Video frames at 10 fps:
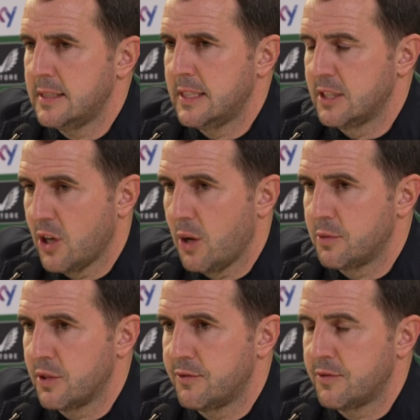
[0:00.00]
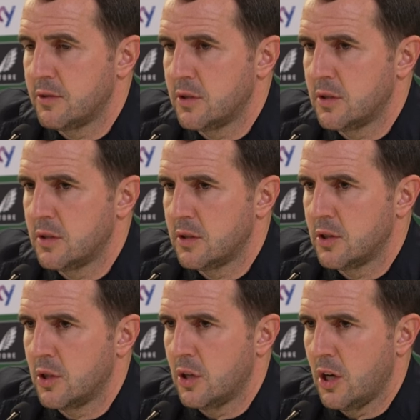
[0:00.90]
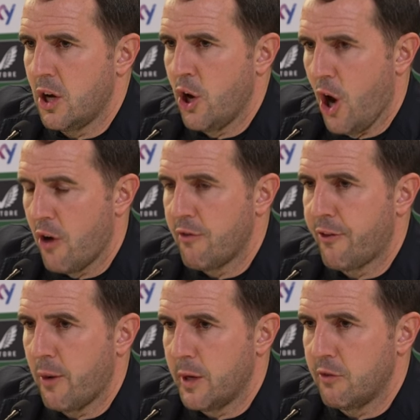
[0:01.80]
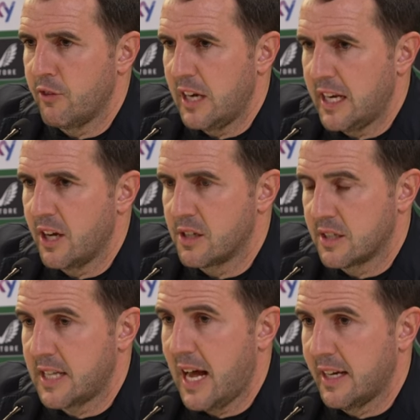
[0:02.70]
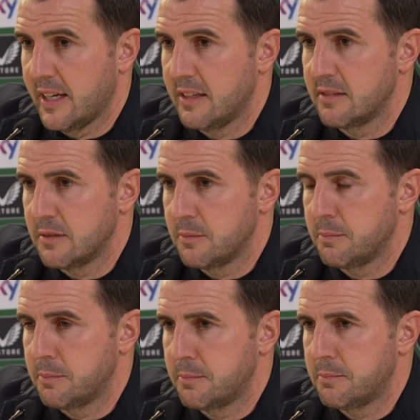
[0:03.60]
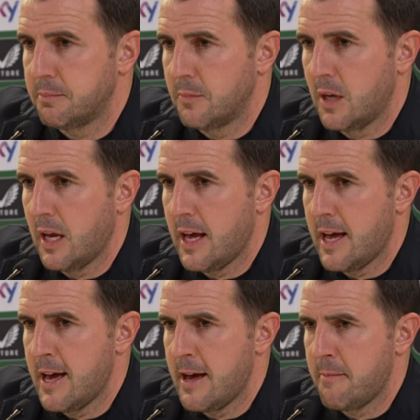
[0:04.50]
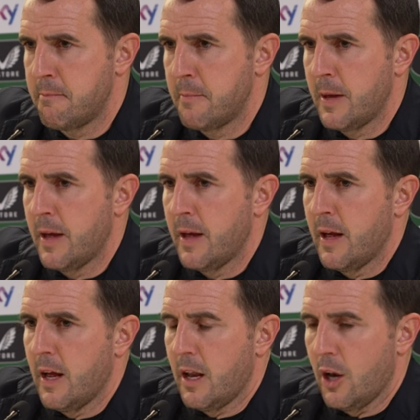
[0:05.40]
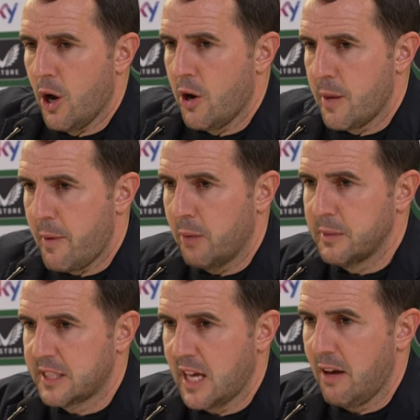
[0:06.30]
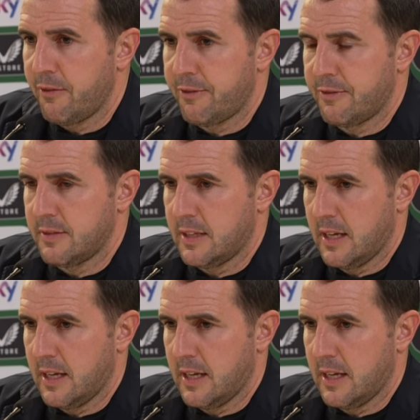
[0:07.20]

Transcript: in terms of learn from it, really understand it, learn about myself